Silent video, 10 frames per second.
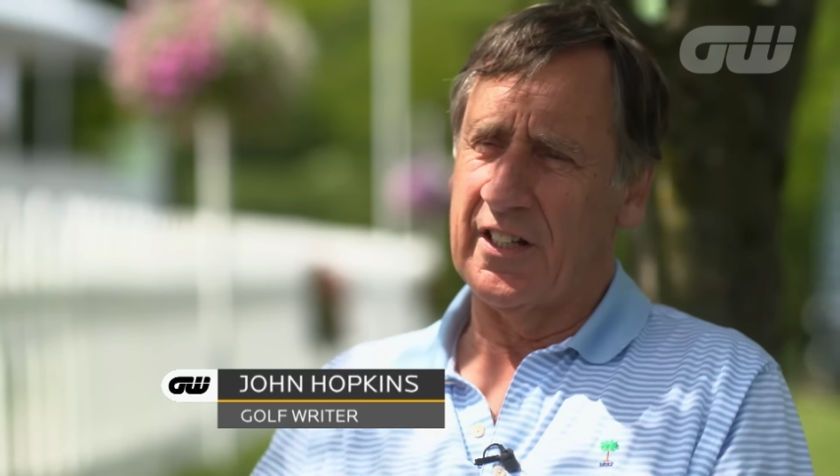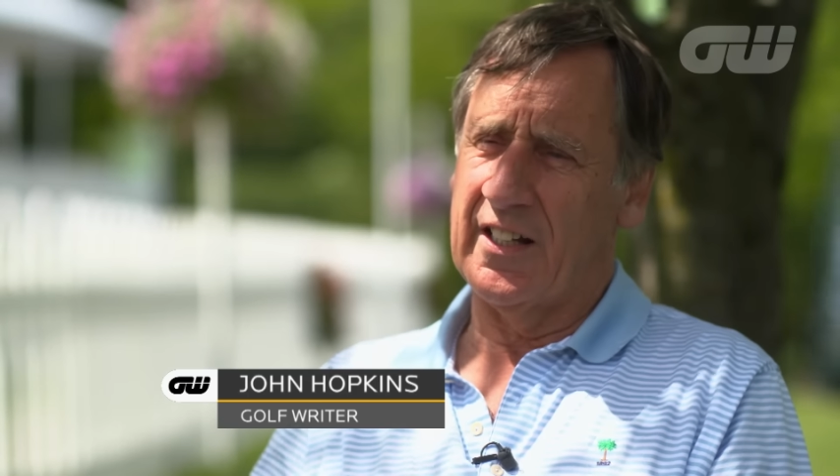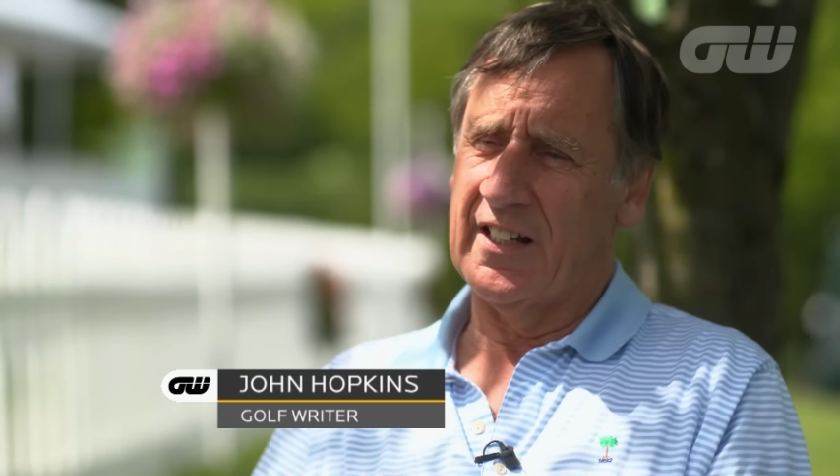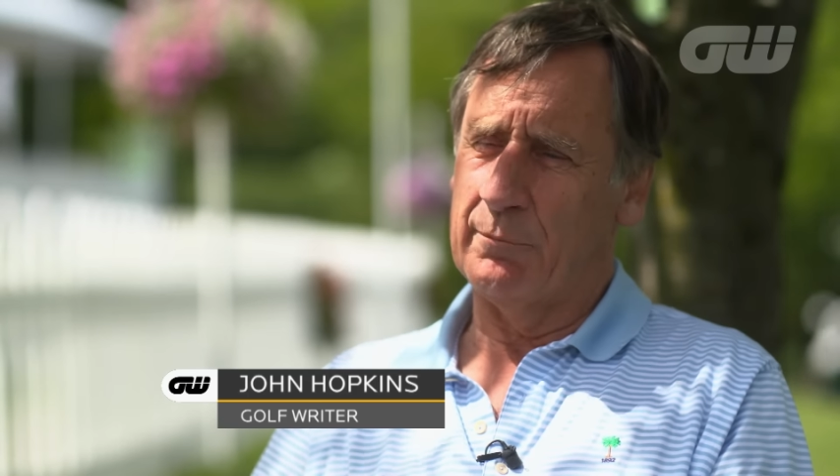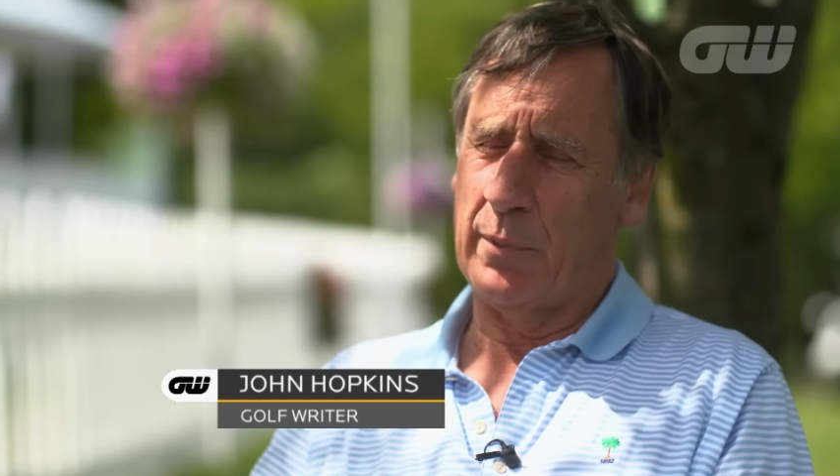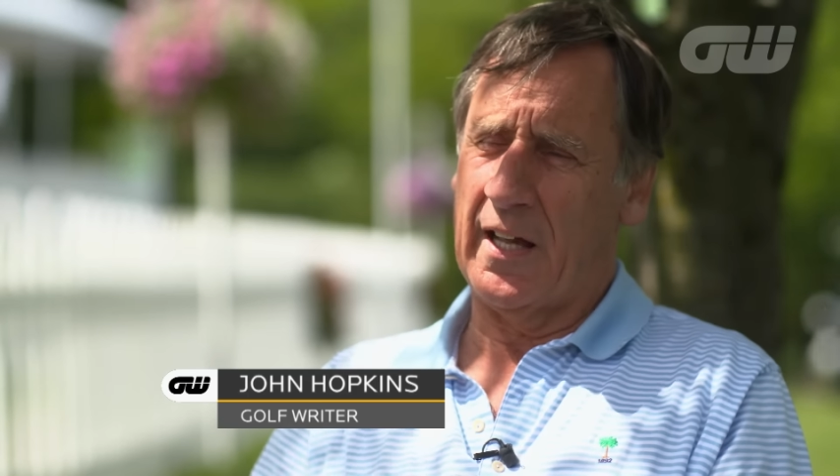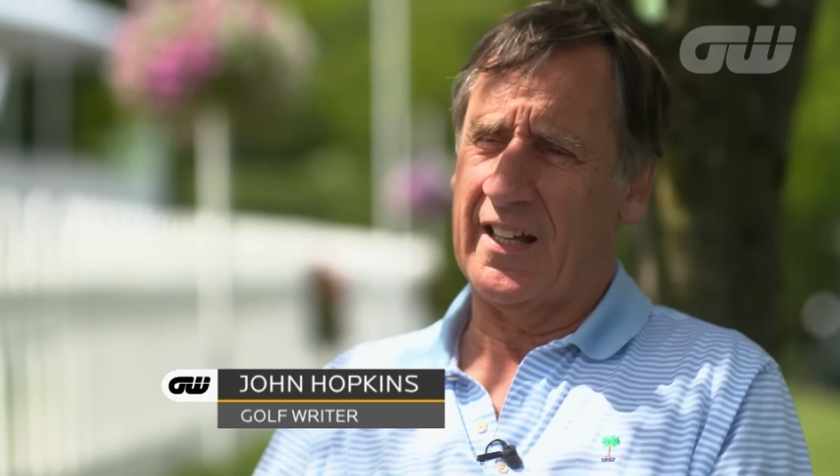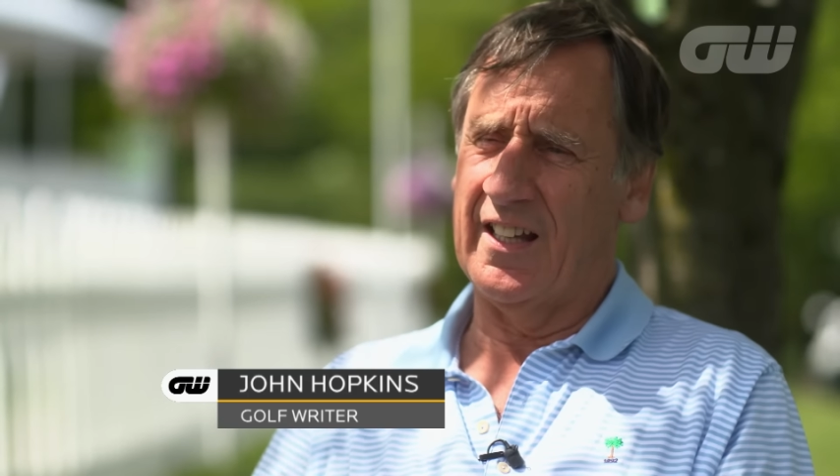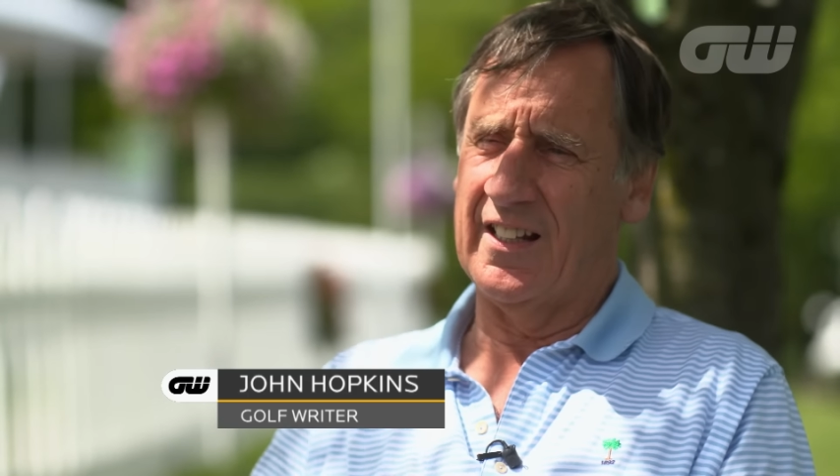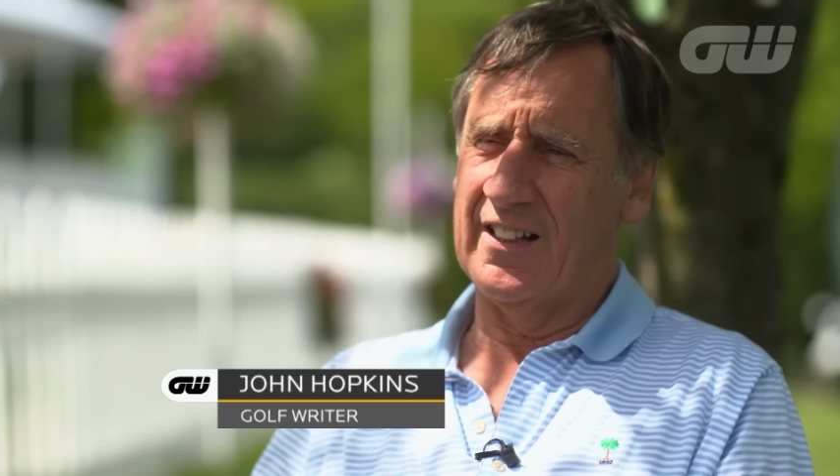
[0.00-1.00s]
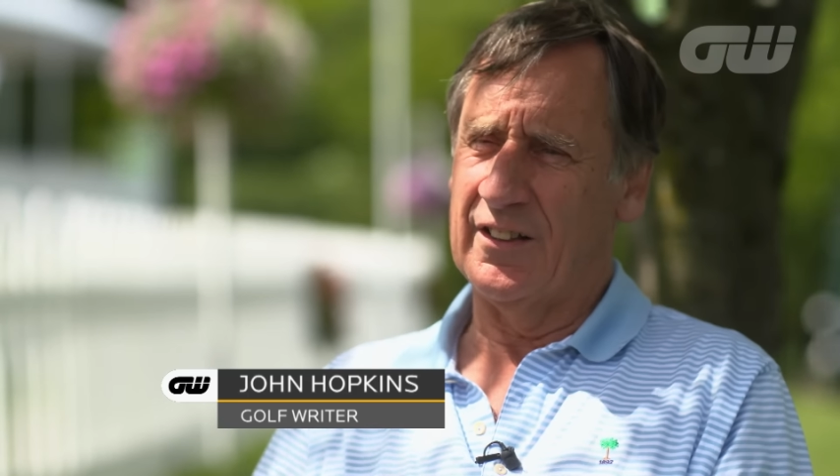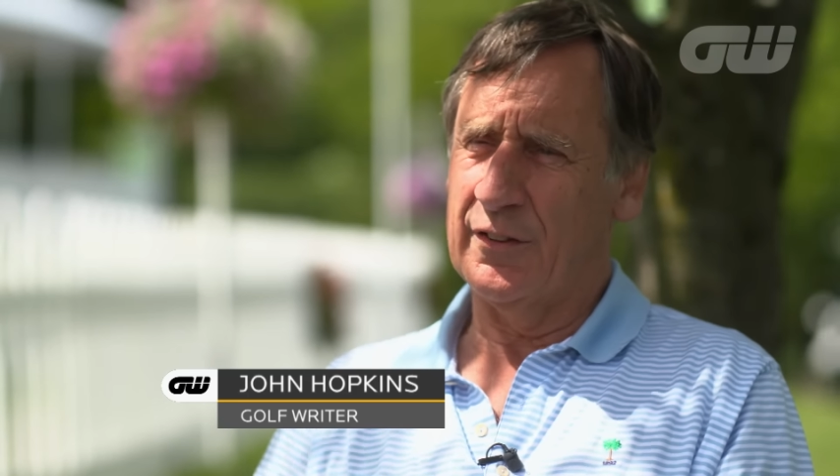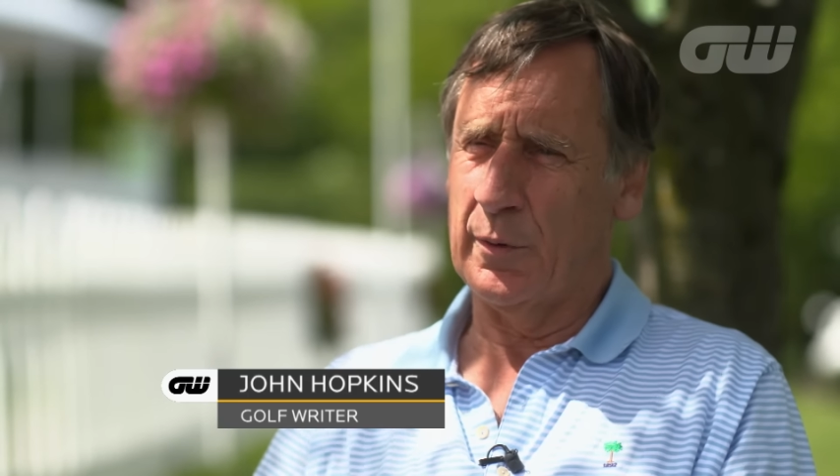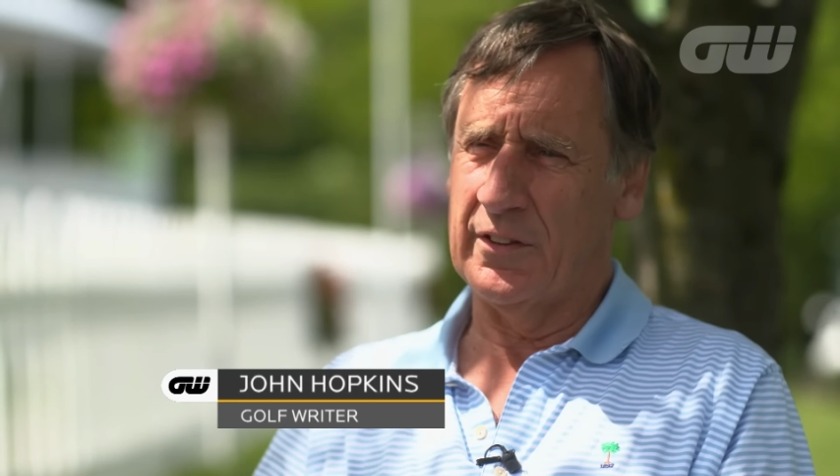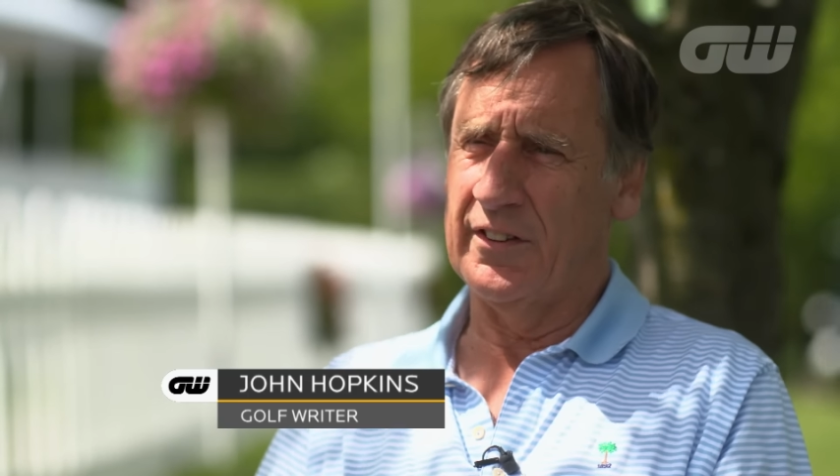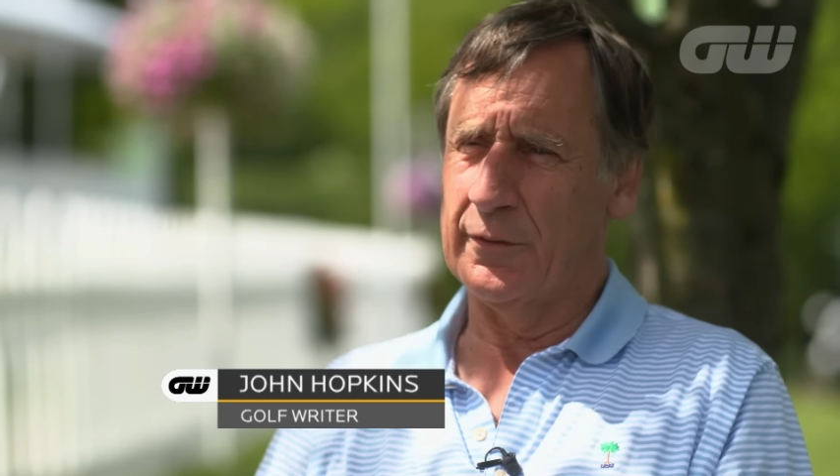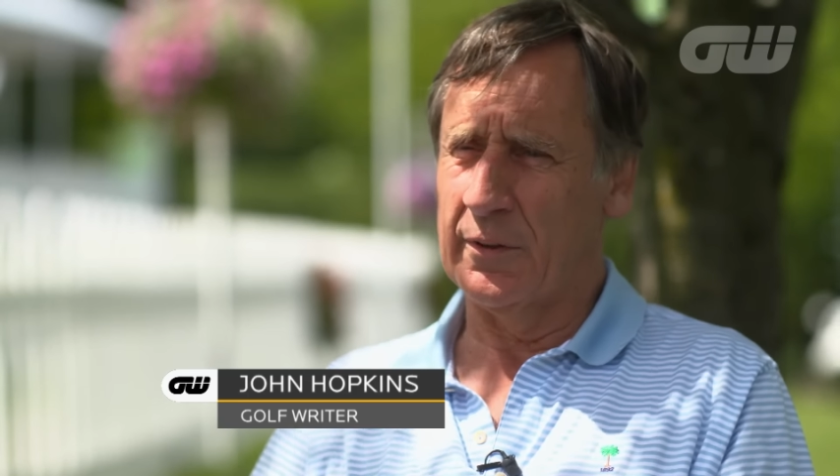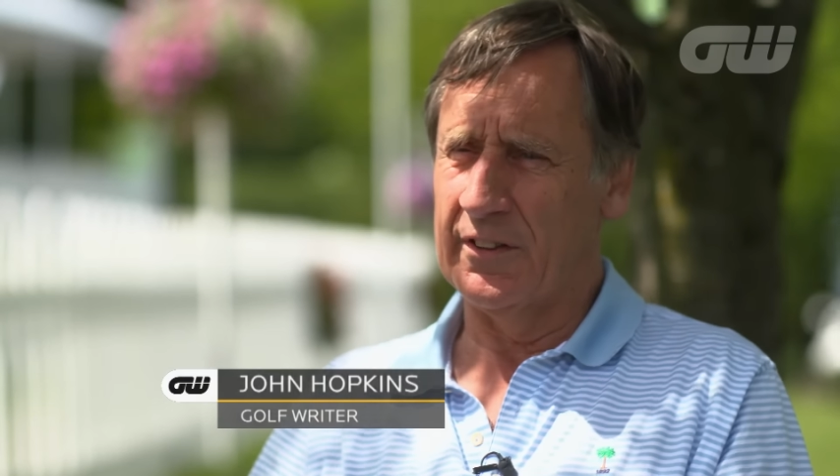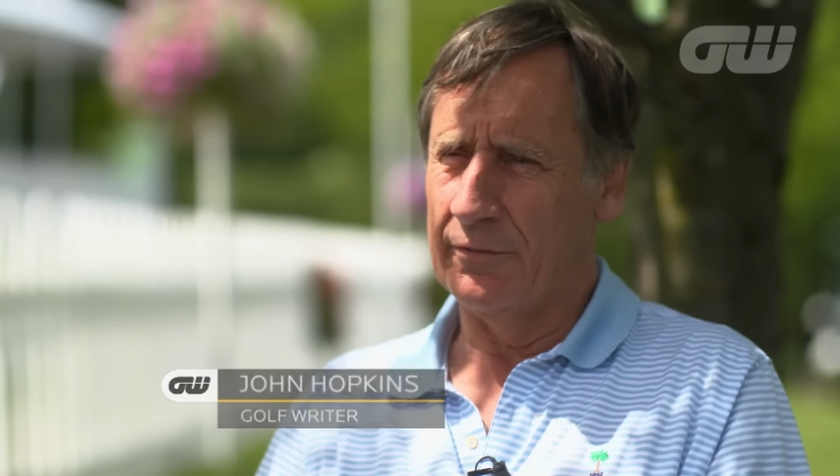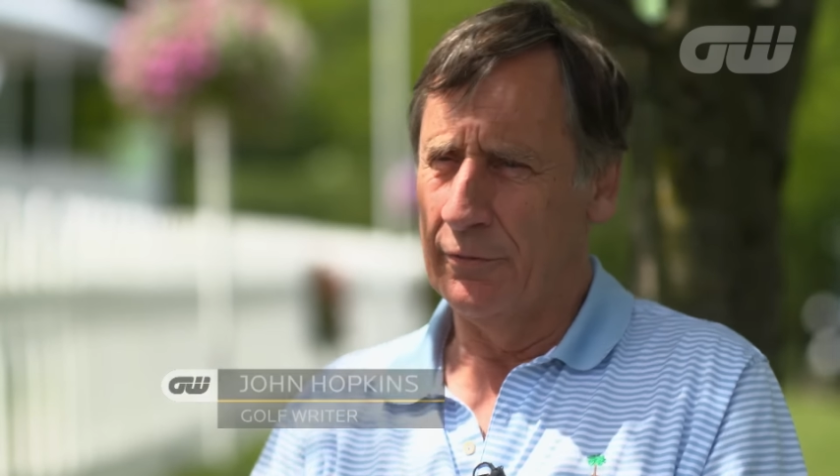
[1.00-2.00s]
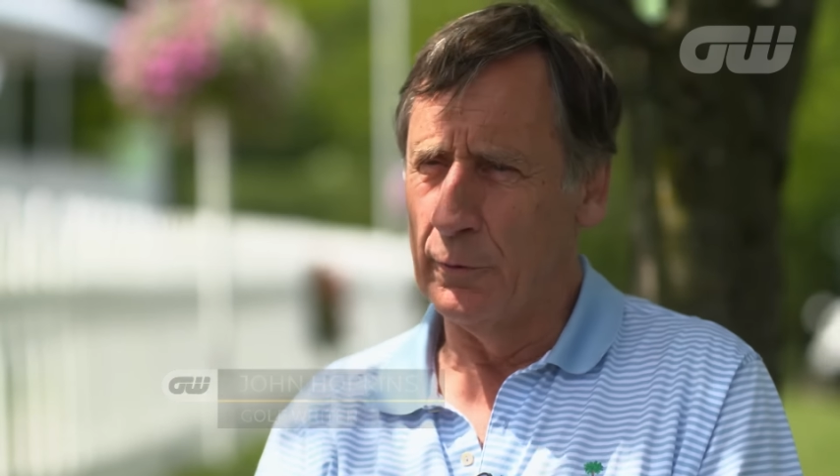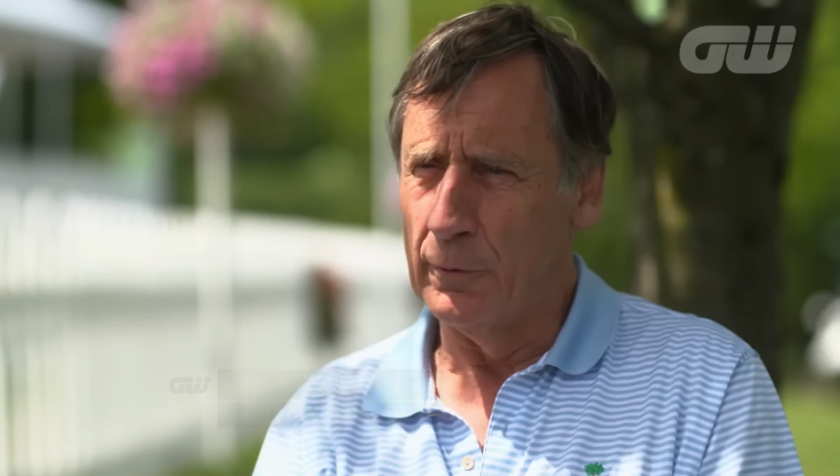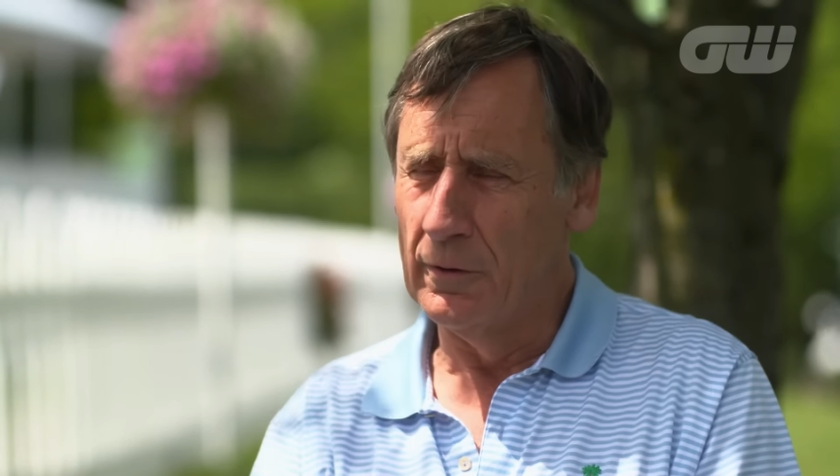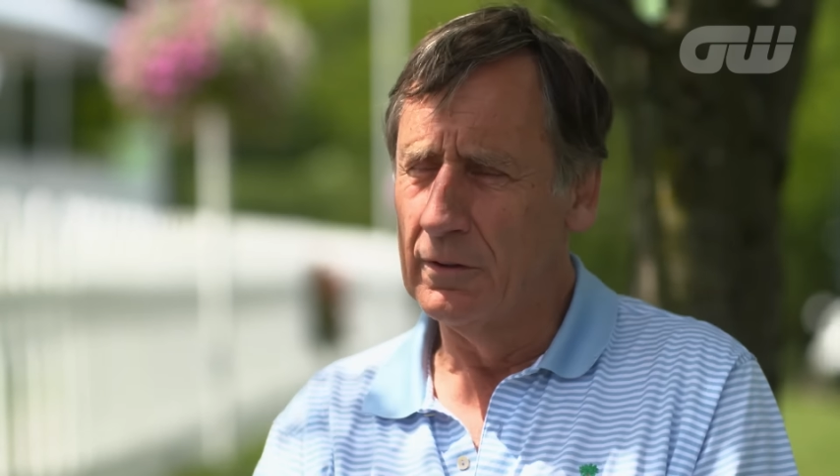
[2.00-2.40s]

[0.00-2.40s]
getting back in in twenty twenty-four.